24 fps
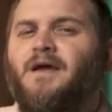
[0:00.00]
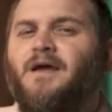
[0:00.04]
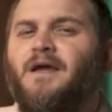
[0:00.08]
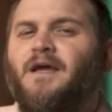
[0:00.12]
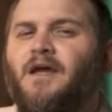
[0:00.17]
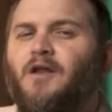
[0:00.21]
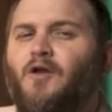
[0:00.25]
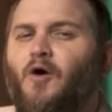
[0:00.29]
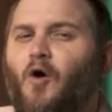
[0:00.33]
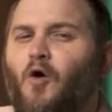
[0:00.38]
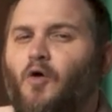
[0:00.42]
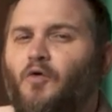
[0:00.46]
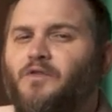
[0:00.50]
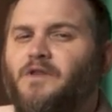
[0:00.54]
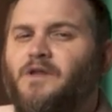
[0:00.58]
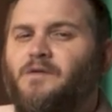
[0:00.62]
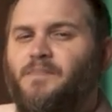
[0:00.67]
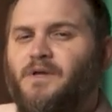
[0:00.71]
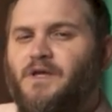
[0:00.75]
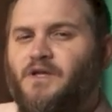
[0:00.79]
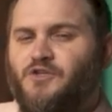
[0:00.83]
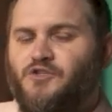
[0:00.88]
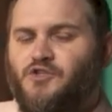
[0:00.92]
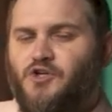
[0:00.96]
can only
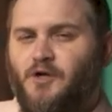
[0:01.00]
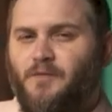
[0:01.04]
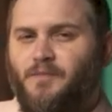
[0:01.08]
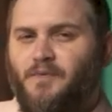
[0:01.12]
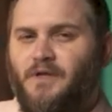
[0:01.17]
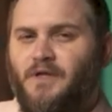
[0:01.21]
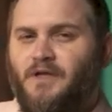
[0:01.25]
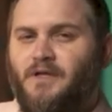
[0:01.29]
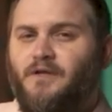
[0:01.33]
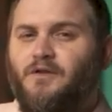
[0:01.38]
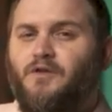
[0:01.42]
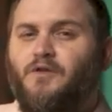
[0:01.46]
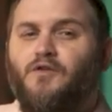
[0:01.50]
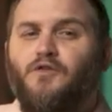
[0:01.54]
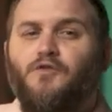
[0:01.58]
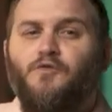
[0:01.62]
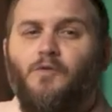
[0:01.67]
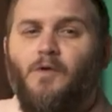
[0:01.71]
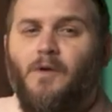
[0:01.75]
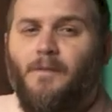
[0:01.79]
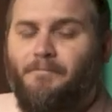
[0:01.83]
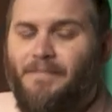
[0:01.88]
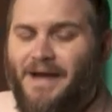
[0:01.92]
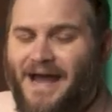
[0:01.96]
be interpreted
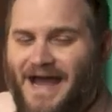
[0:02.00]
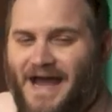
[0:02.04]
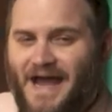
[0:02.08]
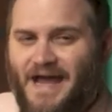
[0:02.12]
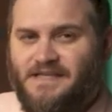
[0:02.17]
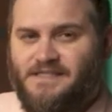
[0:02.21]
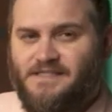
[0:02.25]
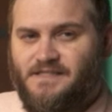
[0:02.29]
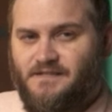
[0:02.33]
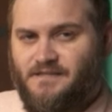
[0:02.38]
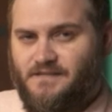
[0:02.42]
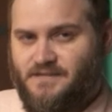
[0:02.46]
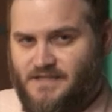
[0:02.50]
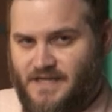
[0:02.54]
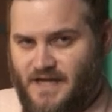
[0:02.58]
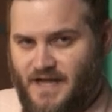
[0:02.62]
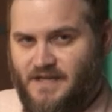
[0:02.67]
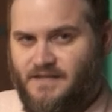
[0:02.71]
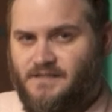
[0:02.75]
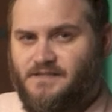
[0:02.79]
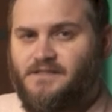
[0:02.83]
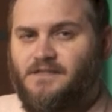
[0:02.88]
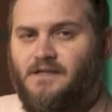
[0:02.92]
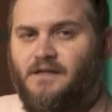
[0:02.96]
through a past
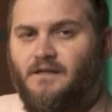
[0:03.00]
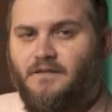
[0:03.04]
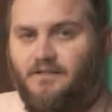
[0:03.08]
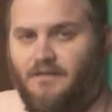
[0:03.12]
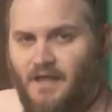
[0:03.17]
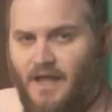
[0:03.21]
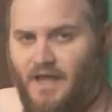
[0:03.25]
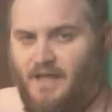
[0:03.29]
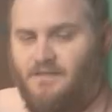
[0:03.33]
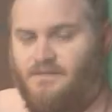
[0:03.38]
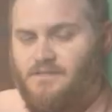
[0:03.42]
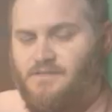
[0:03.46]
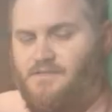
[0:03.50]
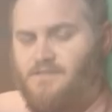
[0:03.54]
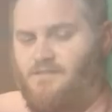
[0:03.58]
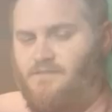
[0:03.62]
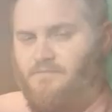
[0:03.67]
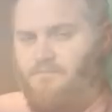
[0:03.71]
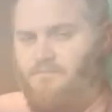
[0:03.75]
tense lens.